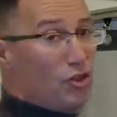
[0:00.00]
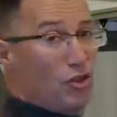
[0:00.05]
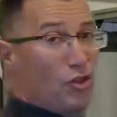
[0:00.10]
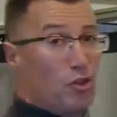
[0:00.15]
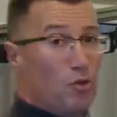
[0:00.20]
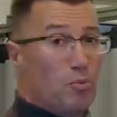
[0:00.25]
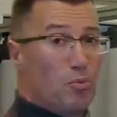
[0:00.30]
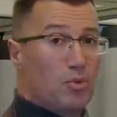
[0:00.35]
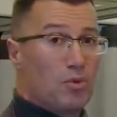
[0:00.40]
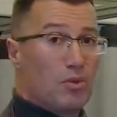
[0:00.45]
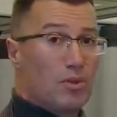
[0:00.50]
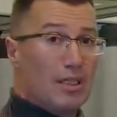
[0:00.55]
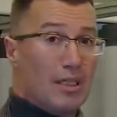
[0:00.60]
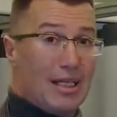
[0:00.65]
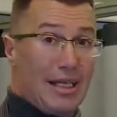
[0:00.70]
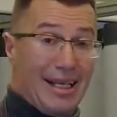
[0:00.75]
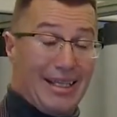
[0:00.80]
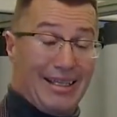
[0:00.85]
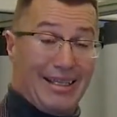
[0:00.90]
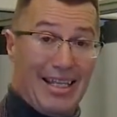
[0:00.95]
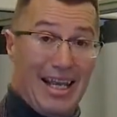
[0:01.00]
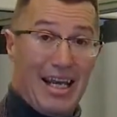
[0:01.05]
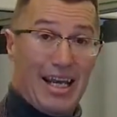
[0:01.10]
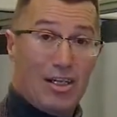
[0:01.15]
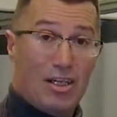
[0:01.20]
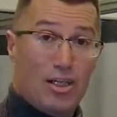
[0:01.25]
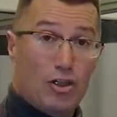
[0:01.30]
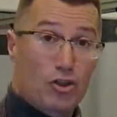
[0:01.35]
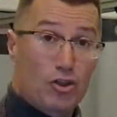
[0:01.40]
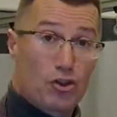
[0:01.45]
tube. There
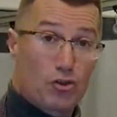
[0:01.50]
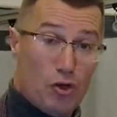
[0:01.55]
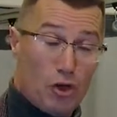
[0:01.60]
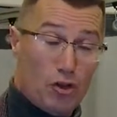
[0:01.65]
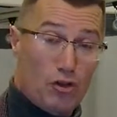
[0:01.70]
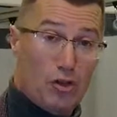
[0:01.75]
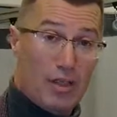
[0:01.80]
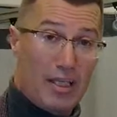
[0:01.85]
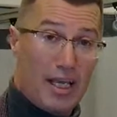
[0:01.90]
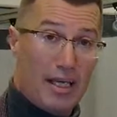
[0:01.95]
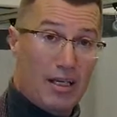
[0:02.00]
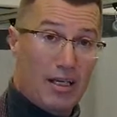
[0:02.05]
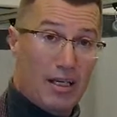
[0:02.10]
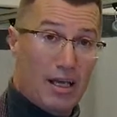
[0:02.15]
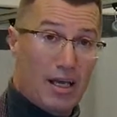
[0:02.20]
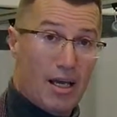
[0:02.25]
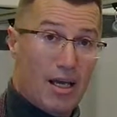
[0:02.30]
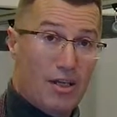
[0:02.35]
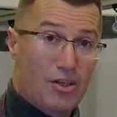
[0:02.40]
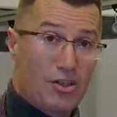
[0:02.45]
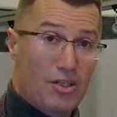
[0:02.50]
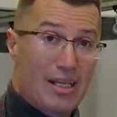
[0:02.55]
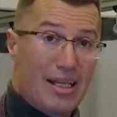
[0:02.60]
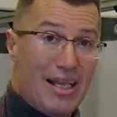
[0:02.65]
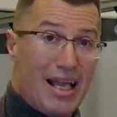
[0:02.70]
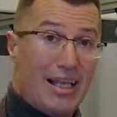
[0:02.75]
they're structurally analyzed